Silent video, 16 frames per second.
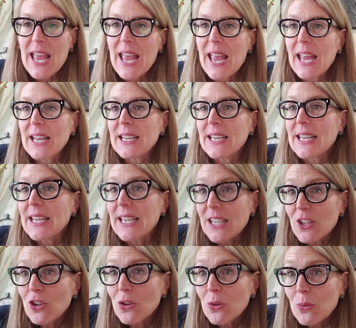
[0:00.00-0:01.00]
And
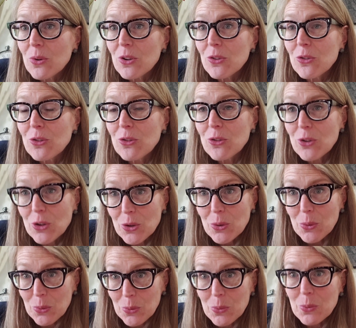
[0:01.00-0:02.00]
in your
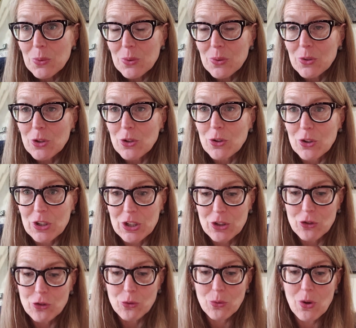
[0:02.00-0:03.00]
zoo, you're
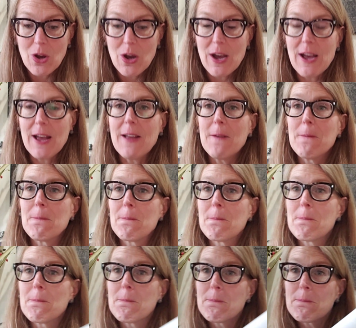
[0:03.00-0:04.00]
going to draw
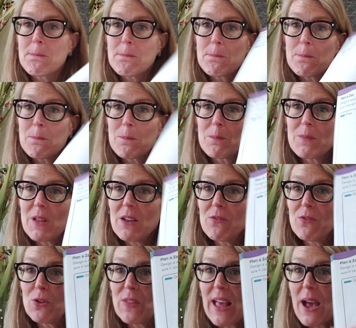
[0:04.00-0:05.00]

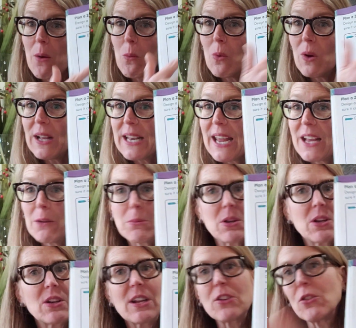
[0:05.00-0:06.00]
for that one animal.
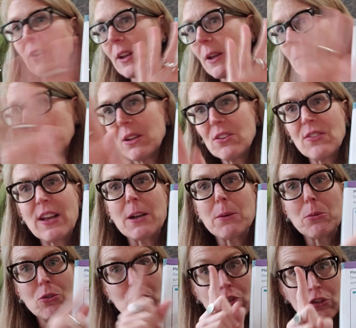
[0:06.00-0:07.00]
You're not drawing a bunch of
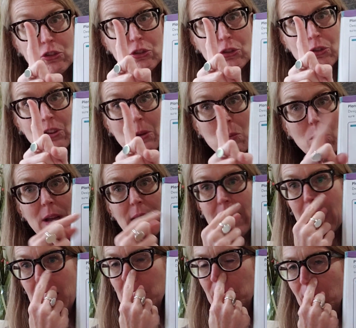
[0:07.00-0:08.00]
animals, you're just choosing one
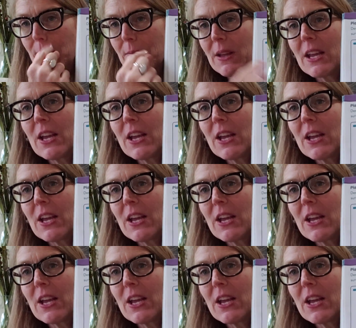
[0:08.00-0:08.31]
animal.